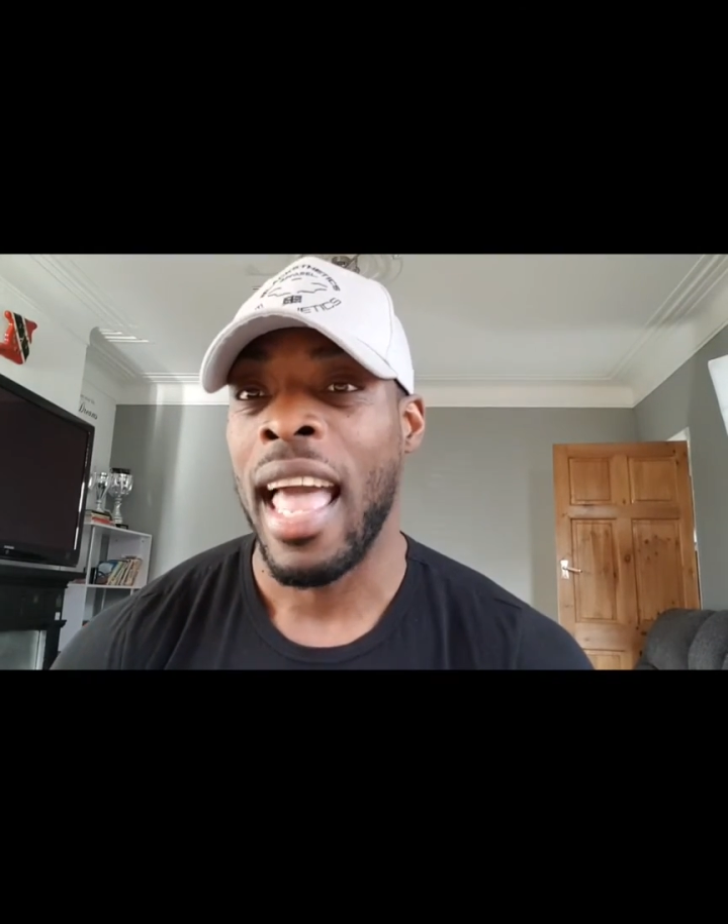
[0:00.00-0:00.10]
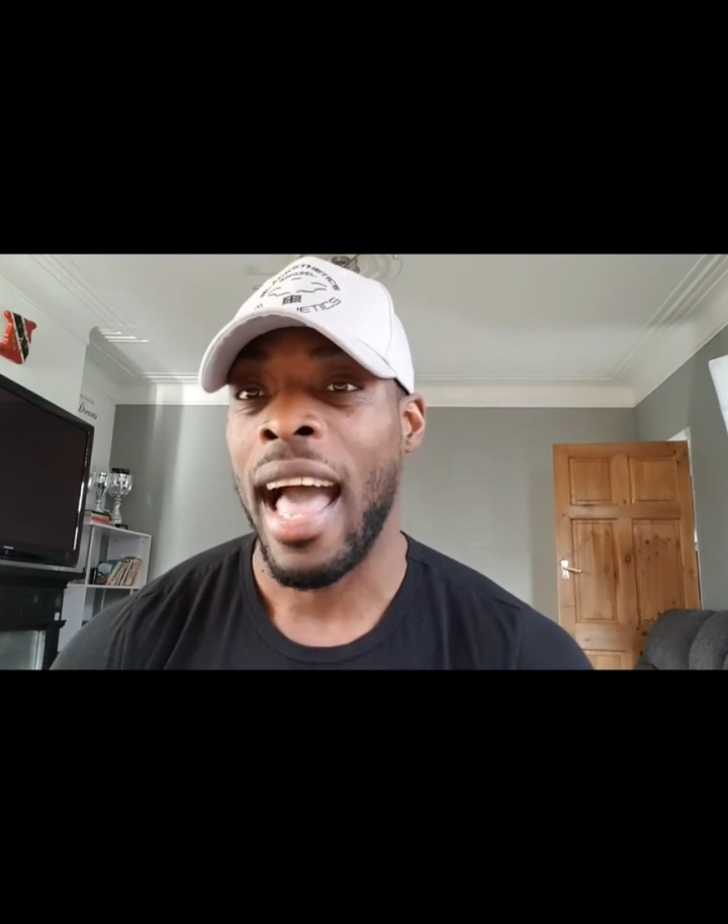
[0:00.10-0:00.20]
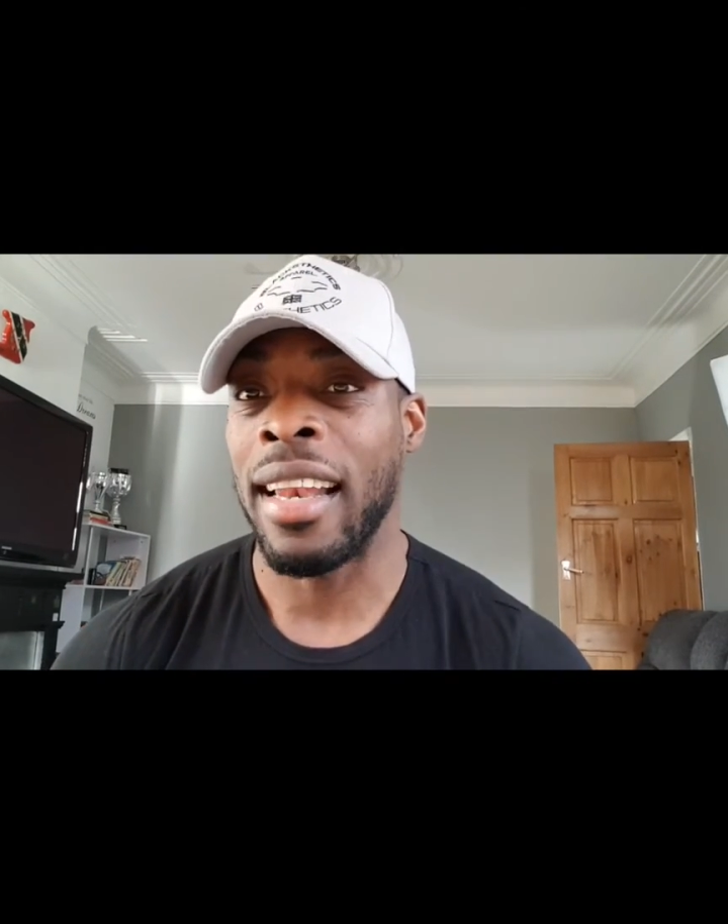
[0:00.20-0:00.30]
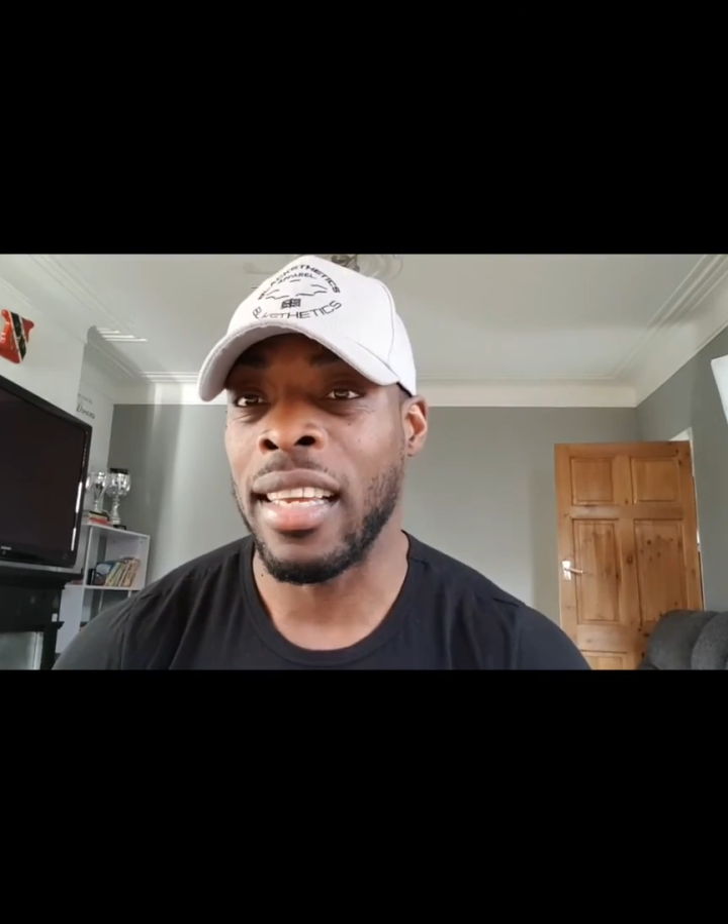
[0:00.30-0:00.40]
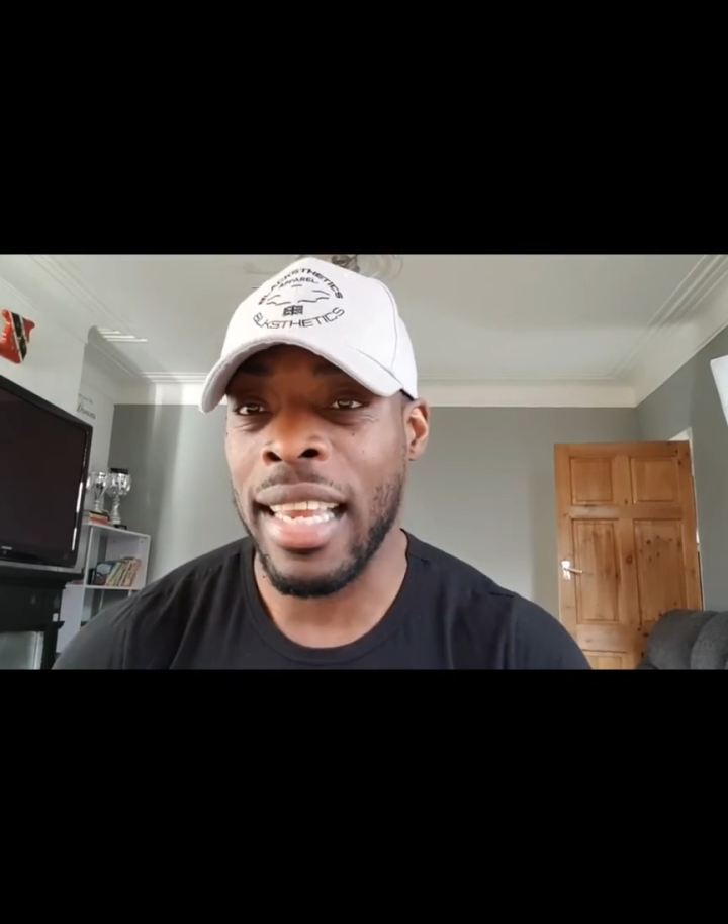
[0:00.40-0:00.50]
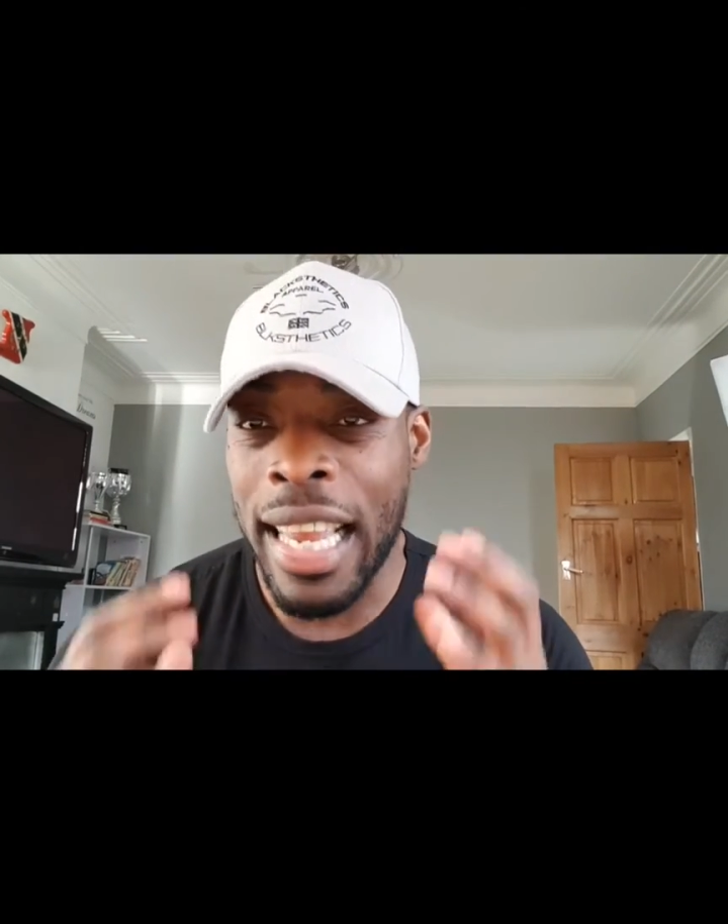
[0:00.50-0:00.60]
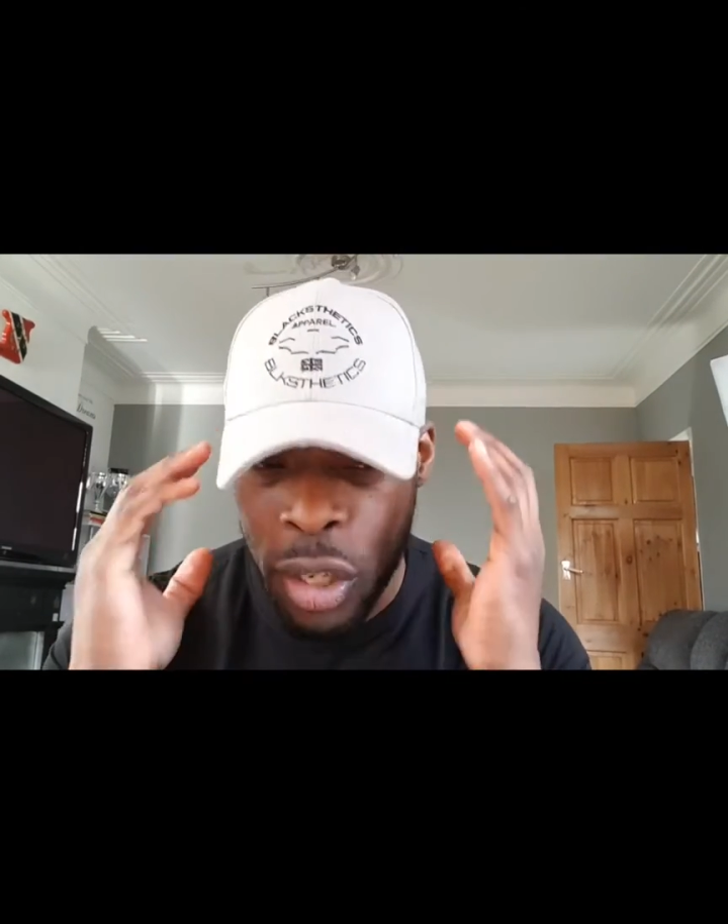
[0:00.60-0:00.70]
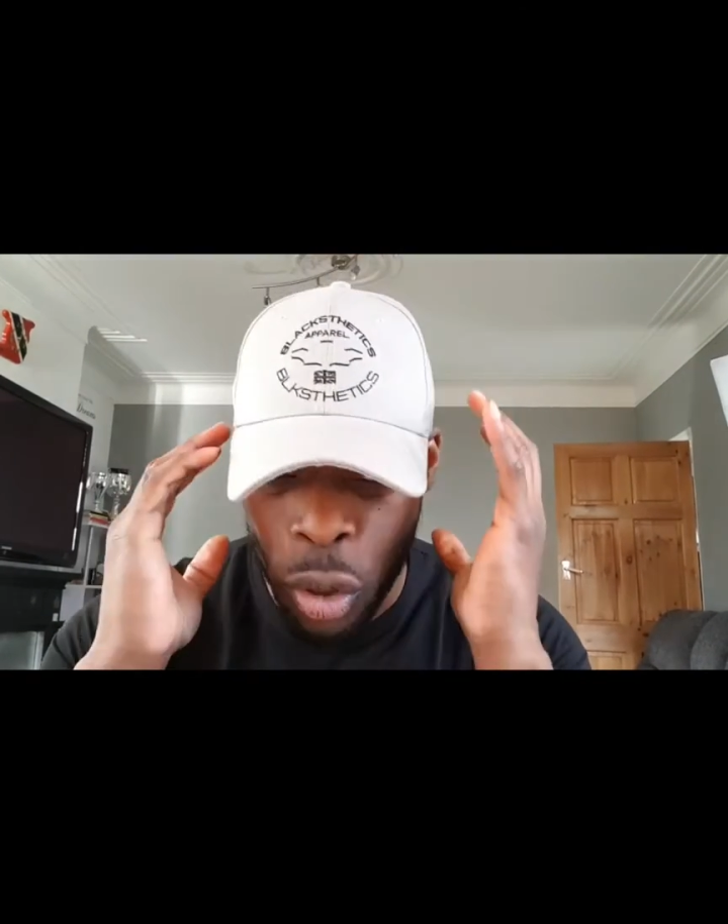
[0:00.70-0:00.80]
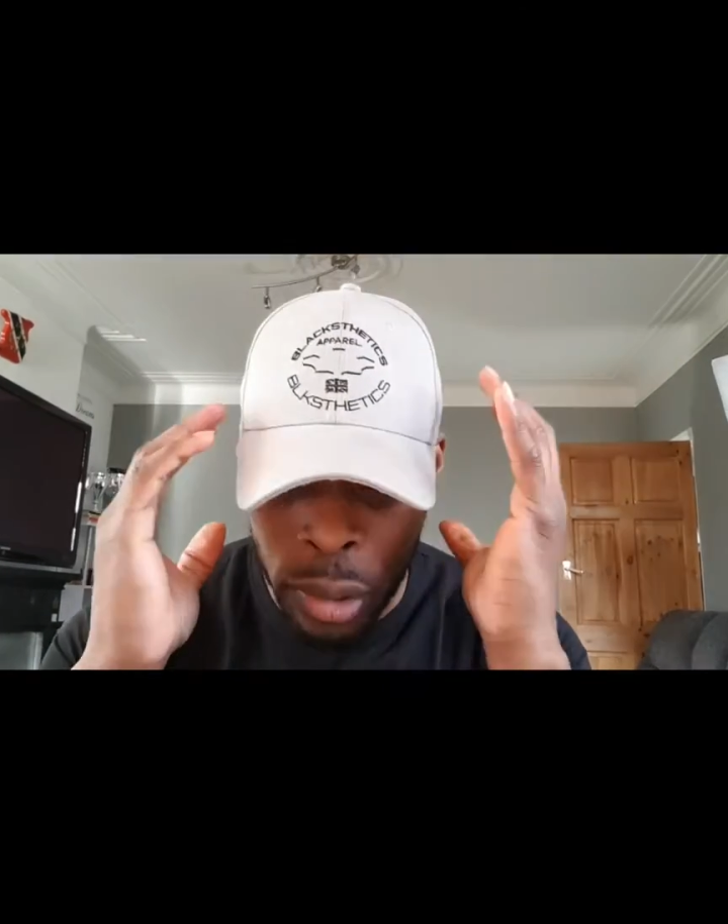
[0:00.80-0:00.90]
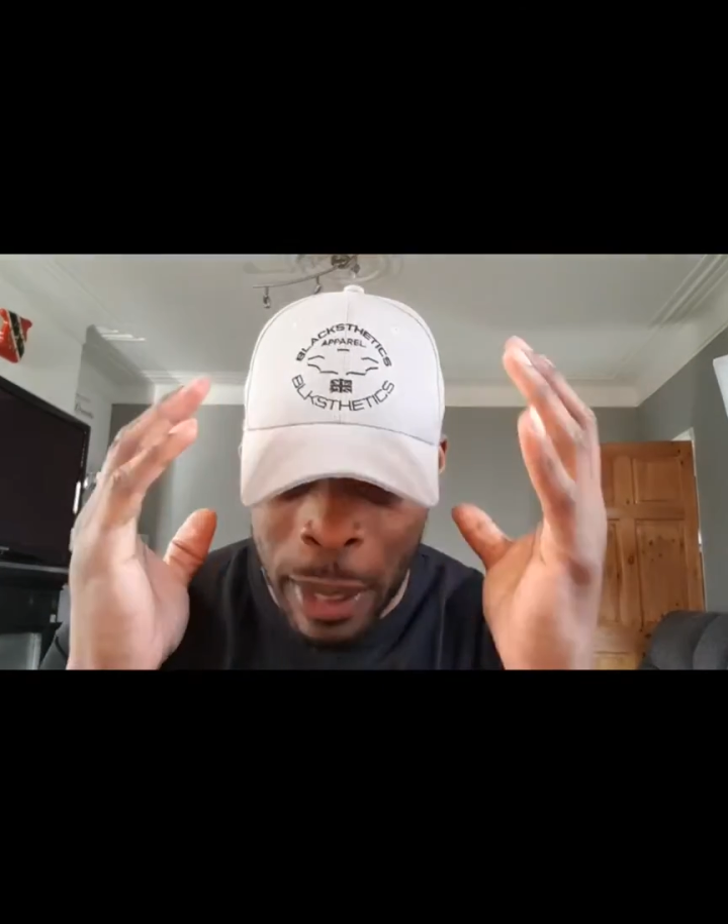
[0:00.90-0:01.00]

And the ethos